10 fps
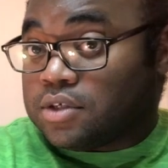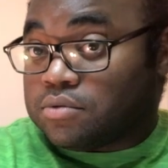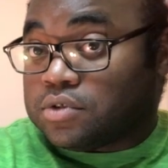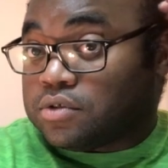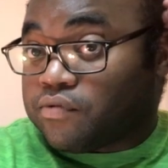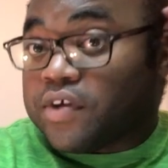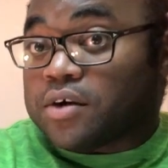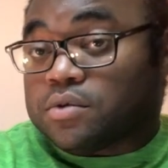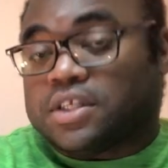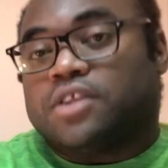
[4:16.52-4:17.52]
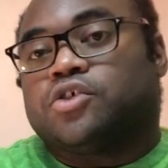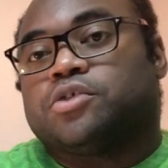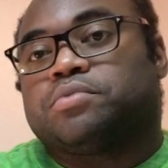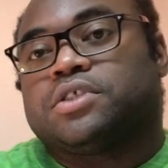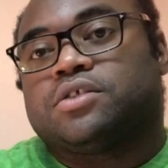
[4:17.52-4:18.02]
So federal was like
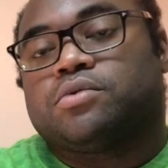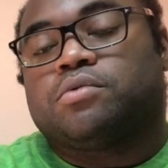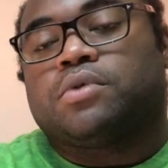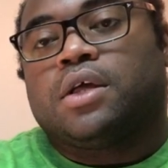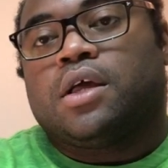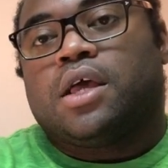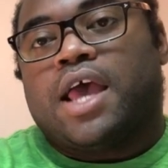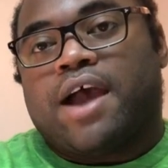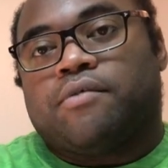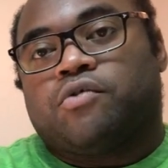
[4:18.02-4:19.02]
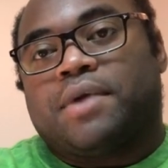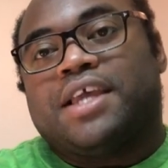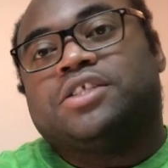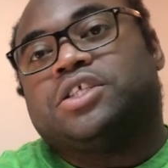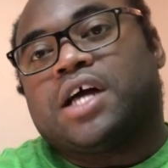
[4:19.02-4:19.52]
30%. So for my
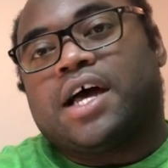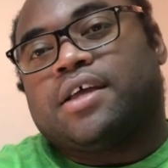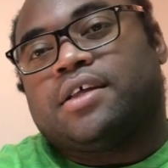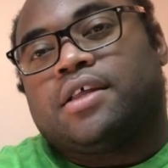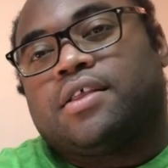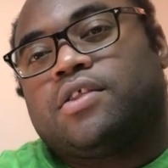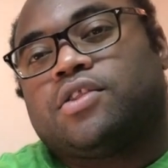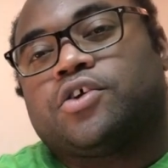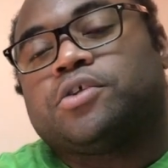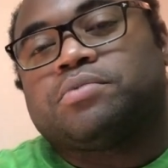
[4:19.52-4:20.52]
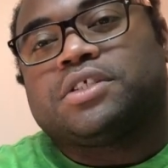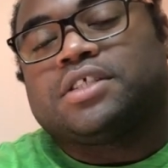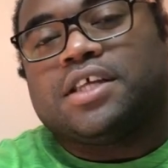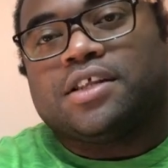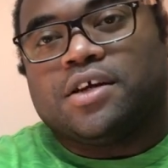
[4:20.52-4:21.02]
AGI,
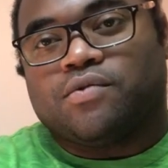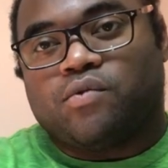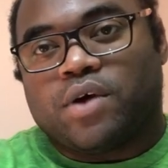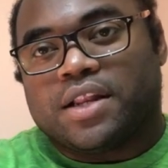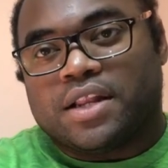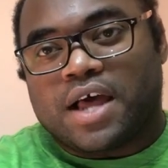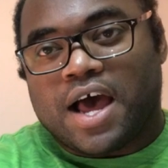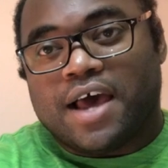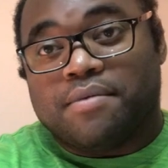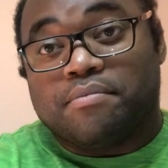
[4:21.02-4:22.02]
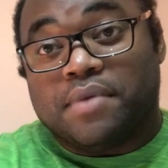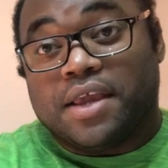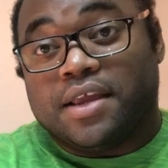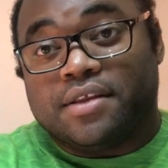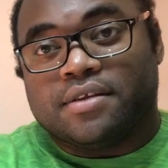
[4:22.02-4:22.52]
30% of what I
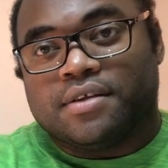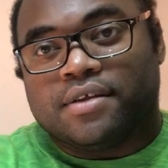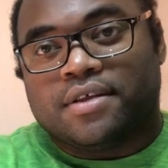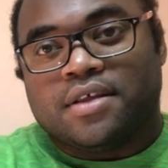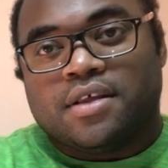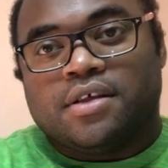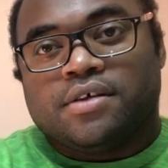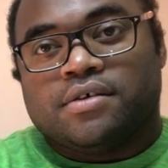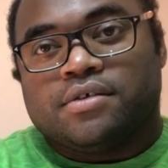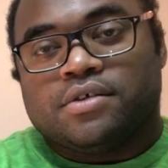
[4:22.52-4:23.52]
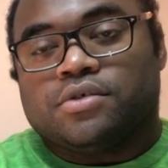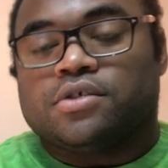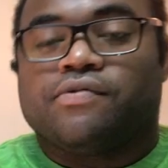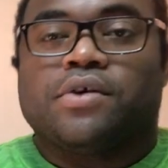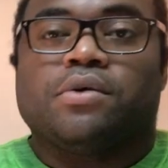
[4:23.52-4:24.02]
made goes to
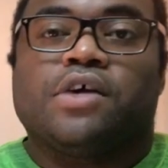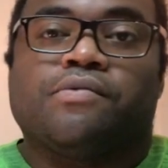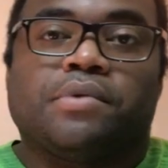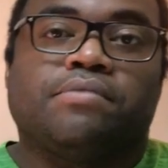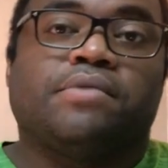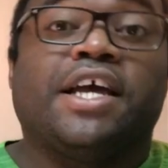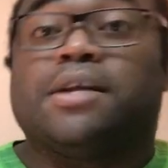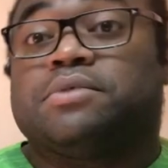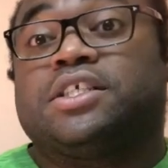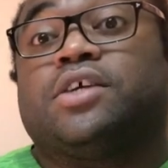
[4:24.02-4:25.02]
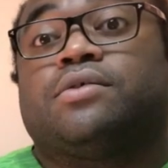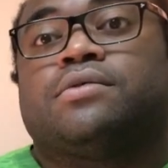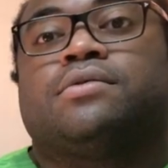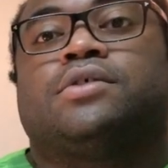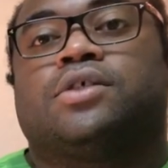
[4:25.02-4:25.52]
the federal government. And I'm single
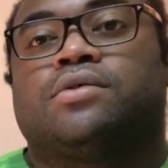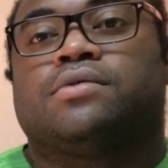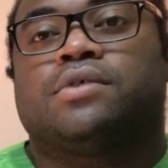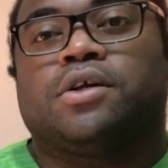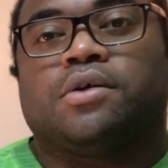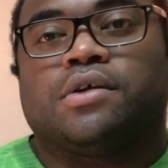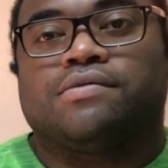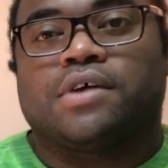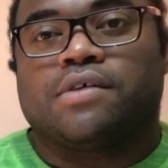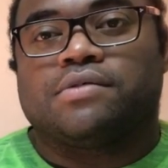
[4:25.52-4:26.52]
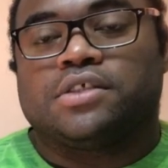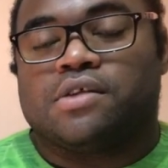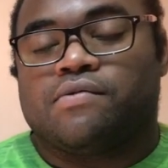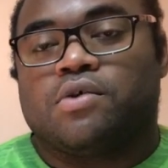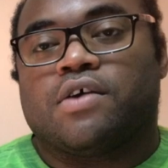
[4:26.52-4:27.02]
too. And obviously
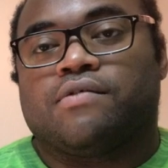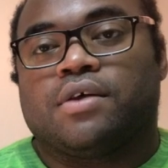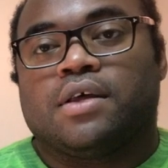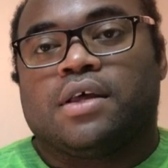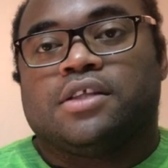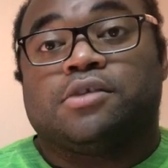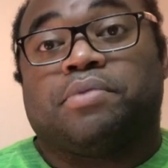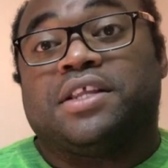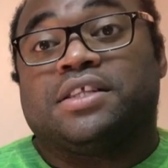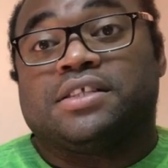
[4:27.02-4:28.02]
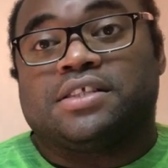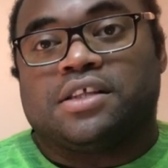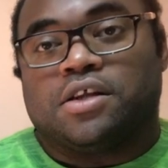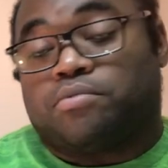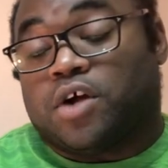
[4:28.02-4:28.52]
if you have dependents,
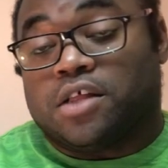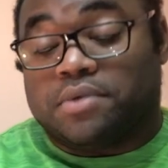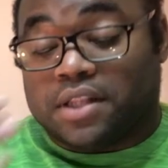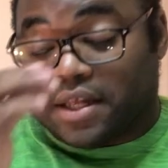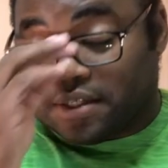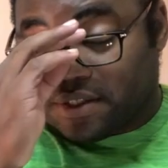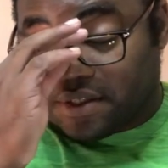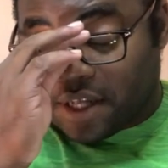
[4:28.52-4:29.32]
it'll probably be less.